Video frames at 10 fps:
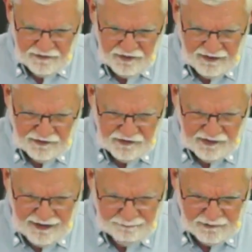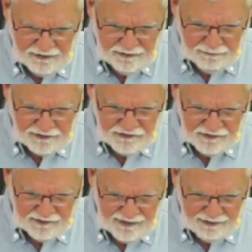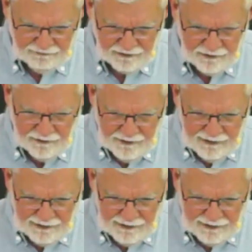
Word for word: The sun stopped in the midst of heaven